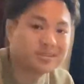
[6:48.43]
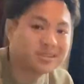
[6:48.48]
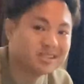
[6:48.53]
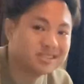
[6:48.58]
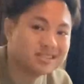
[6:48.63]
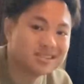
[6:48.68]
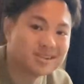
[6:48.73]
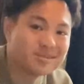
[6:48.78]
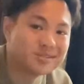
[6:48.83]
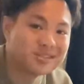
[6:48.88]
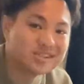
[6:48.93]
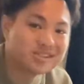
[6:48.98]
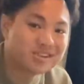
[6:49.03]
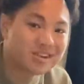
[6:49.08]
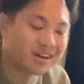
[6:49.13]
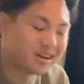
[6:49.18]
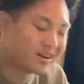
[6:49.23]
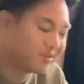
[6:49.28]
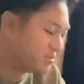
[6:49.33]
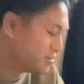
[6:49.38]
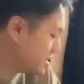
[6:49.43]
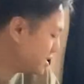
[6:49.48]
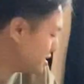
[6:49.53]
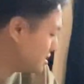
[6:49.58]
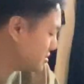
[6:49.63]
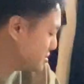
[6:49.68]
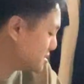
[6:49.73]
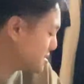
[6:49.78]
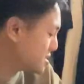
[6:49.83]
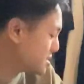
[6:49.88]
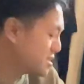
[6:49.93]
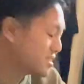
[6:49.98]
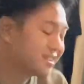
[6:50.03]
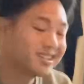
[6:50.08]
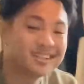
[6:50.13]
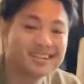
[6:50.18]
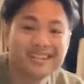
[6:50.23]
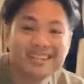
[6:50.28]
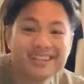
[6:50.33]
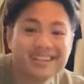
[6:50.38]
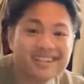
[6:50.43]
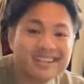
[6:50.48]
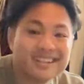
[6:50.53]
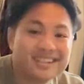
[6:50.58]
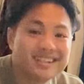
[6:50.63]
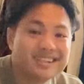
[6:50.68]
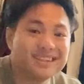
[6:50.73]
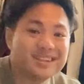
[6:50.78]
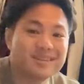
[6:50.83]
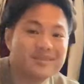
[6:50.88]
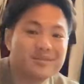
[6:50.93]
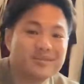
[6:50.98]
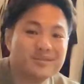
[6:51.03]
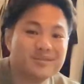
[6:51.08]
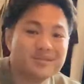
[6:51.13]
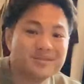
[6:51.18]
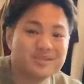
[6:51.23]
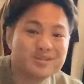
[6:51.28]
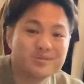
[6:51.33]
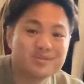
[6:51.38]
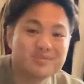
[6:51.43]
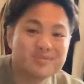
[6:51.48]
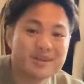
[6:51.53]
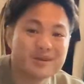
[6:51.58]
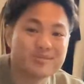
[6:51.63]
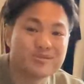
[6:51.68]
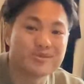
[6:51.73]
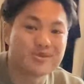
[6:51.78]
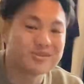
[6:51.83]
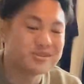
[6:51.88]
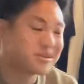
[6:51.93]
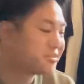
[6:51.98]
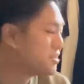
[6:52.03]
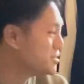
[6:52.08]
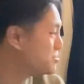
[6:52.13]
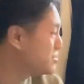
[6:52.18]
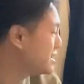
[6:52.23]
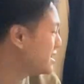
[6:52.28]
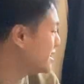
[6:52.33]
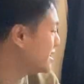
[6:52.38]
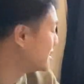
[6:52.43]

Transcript: He's not one to shop, but dude was spending more dough than me.